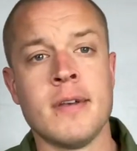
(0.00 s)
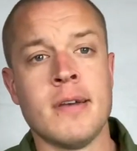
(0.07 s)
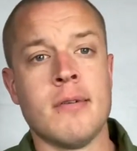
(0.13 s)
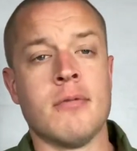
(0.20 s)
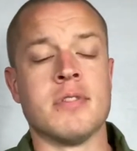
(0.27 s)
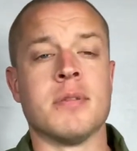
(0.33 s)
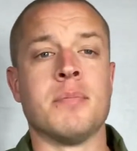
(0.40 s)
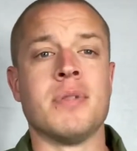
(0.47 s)

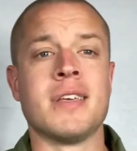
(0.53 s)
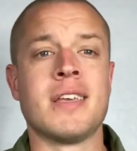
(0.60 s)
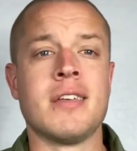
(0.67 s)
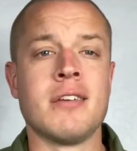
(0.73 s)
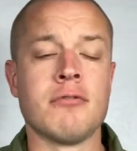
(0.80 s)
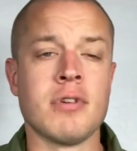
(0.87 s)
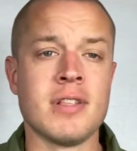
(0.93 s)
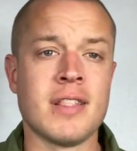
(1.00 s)
When the
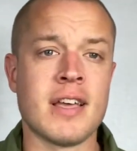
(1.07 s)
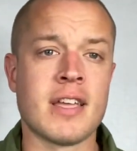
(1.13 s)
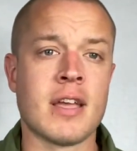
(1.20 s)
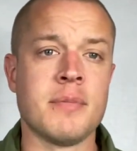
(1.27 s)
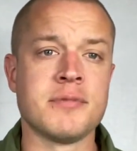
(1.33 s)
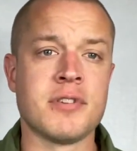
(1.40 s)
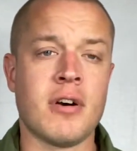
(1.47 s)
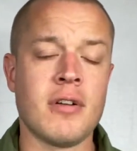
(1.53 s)
blinking green light
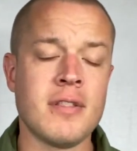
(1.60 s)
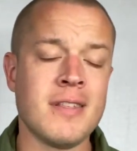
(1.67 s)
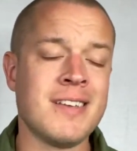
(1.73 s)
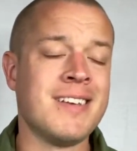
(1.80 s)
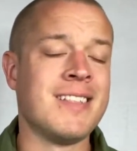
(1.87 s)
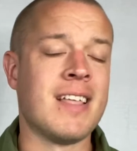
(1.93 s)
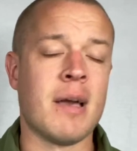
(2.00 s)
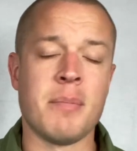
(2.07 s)
comes on,
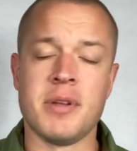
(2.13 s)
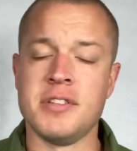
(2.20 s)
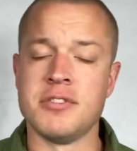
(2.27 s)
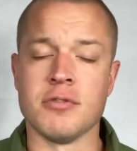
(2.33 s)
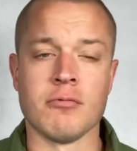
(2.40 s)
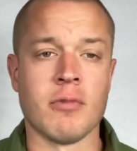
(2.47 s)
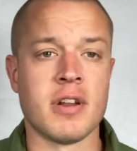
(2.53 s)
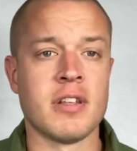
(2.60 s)
that means
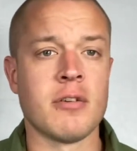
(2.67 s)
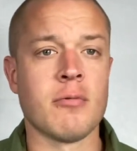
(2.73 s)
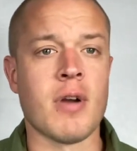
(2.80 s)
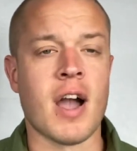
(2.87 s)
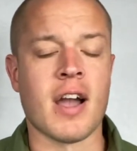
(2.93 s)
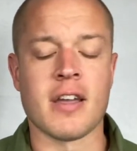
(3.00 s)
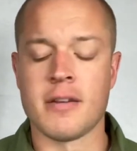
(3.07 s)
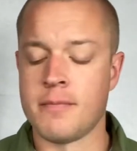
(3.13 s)
you're ready to rock.